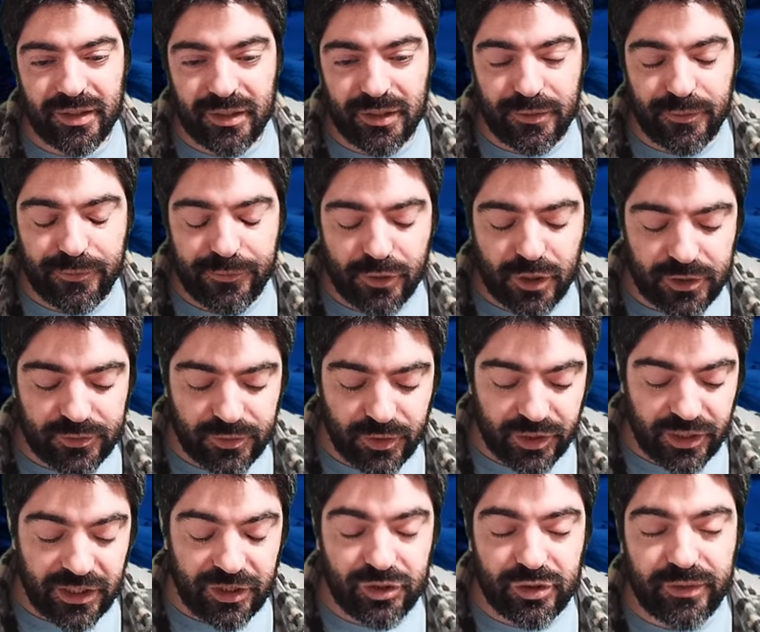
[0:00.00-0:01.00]
and the T4s for
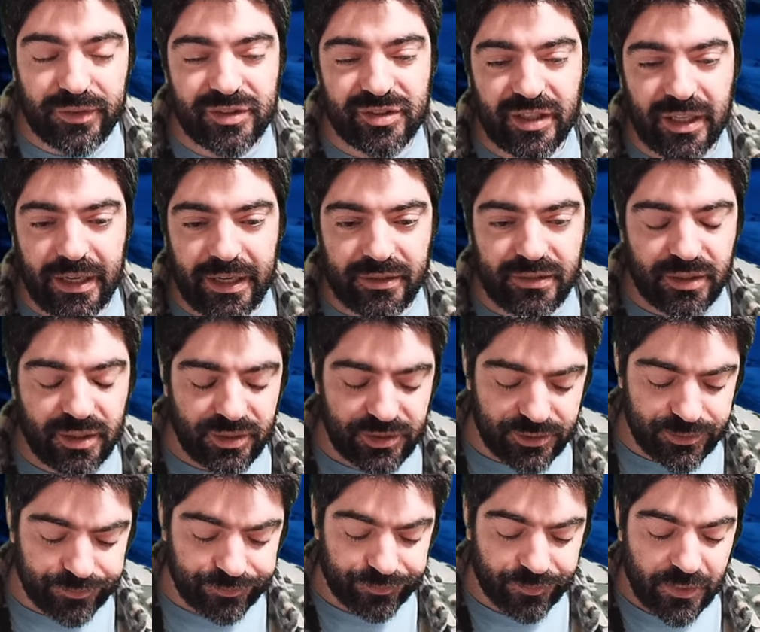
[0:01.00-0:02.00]
each of these
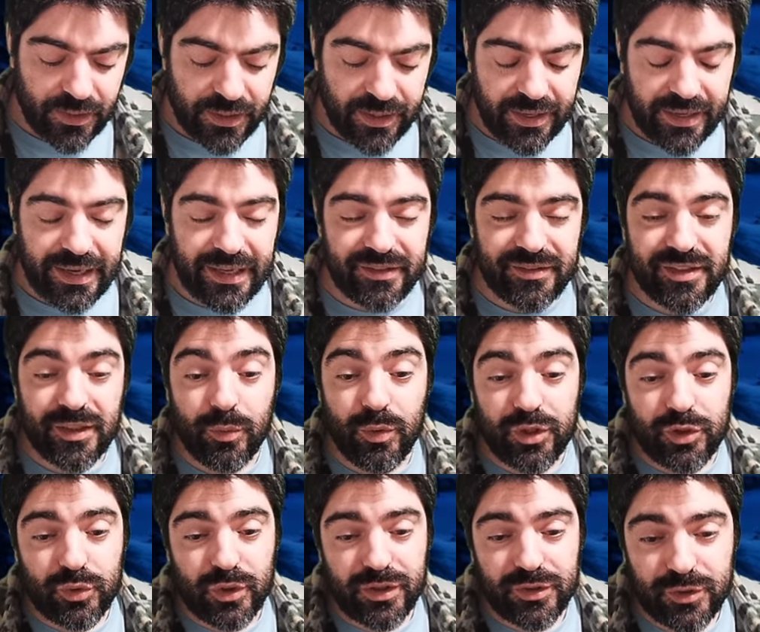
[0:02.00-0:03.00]
characters and see
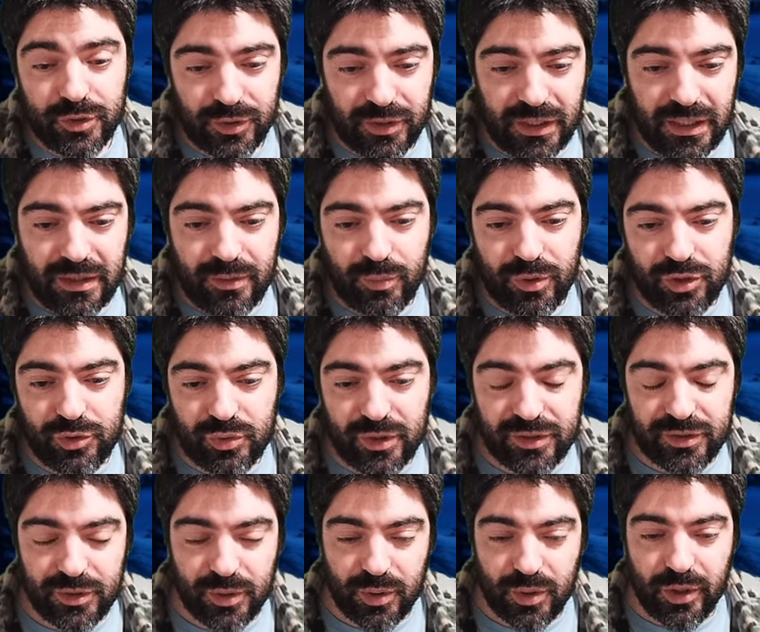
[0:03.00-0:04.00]
which ones you need, which
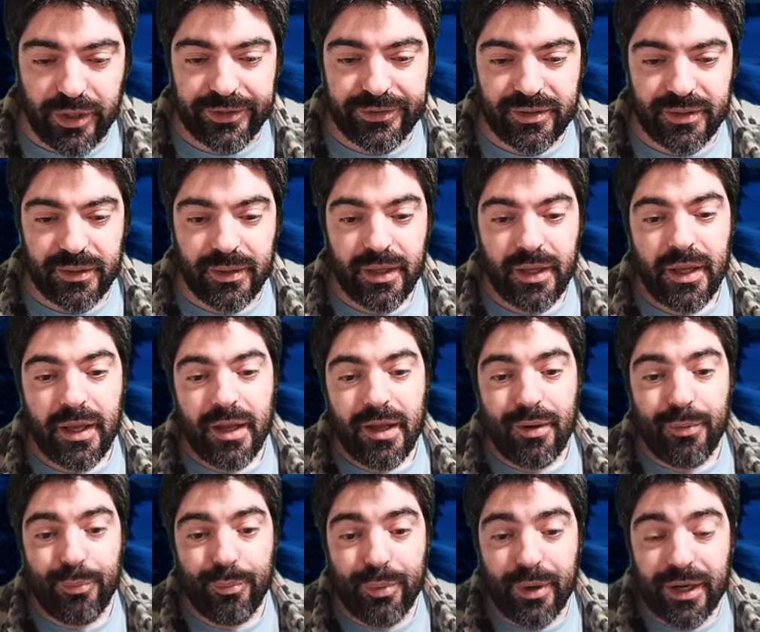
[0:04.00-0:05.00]
ones you don't.
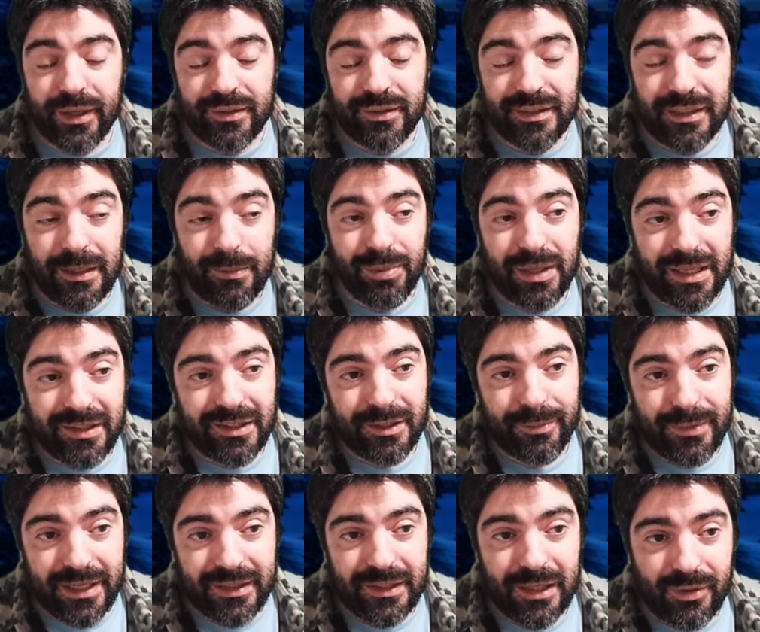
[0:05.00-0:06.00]
But keep that in
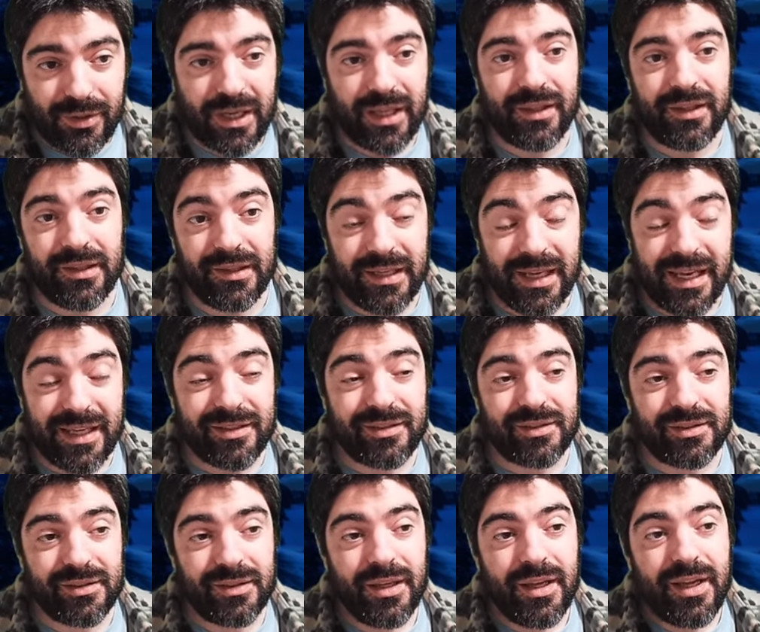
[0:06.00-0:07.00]
mind already.
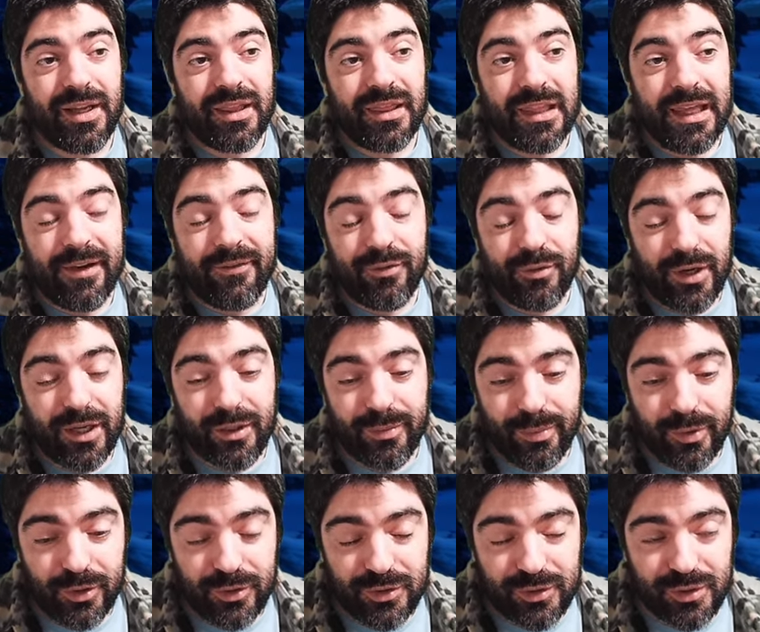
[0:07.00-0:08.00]
Yes, they have raid
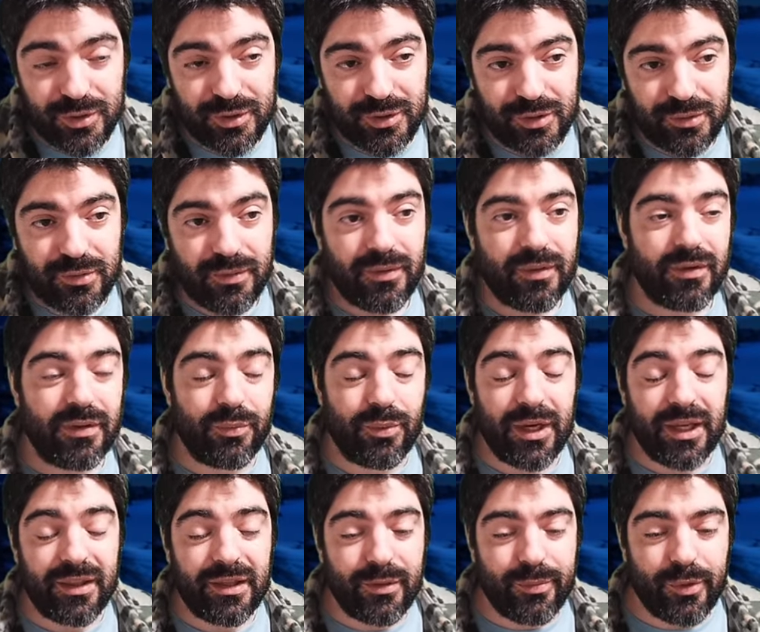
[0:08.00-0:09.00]
bonuses,
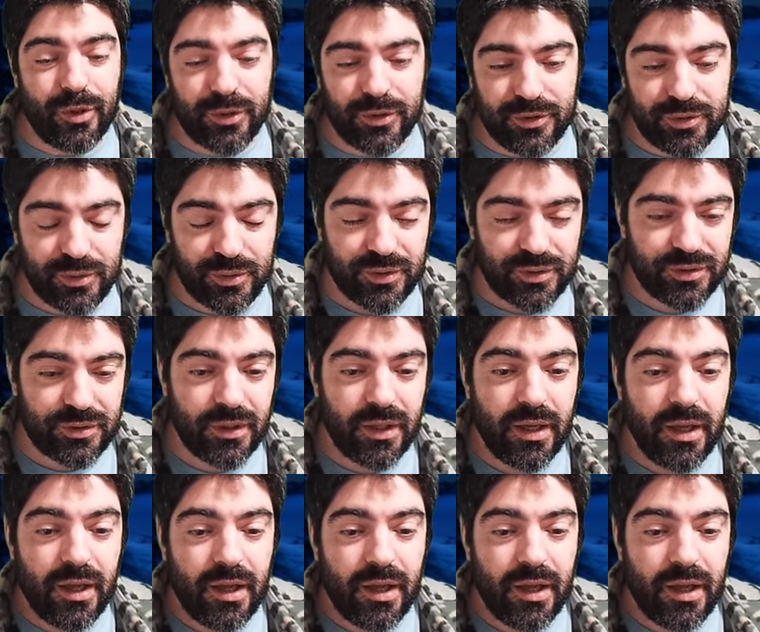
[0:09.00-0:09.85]
raider bonuses,